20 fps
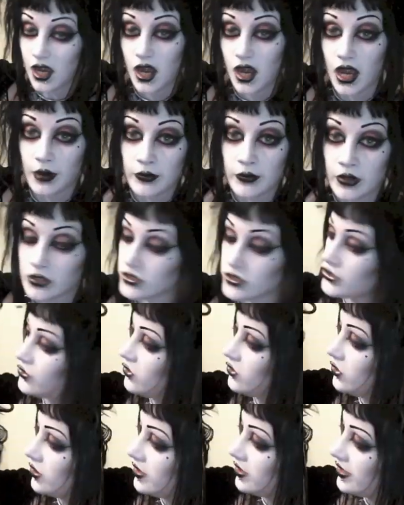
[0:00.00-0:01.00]
I'm not
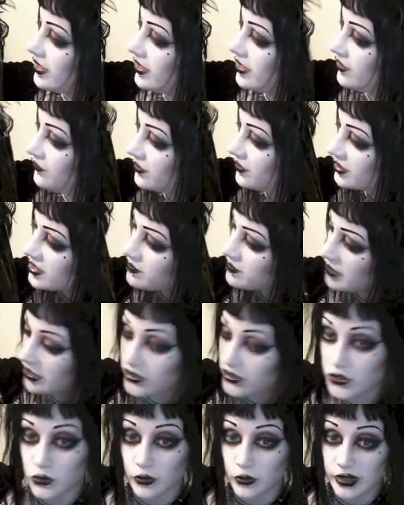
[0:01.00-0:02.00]
sure if it's
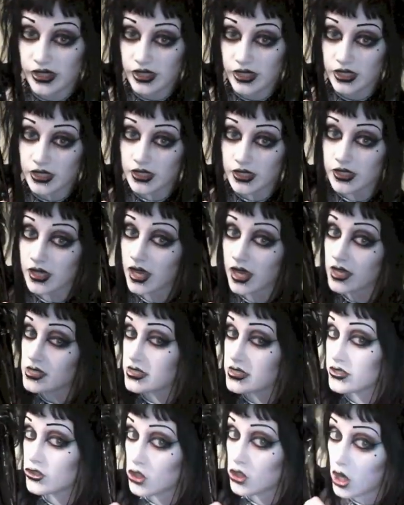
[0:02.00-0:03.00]
meant to be a
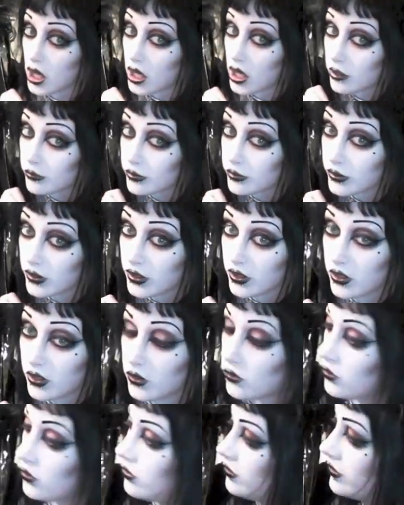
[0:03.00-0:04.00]
top
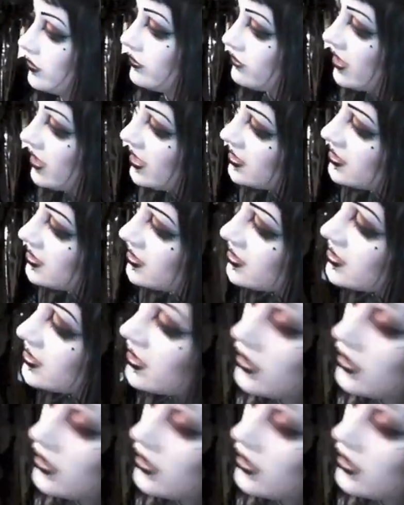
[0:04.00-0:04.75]
or a dress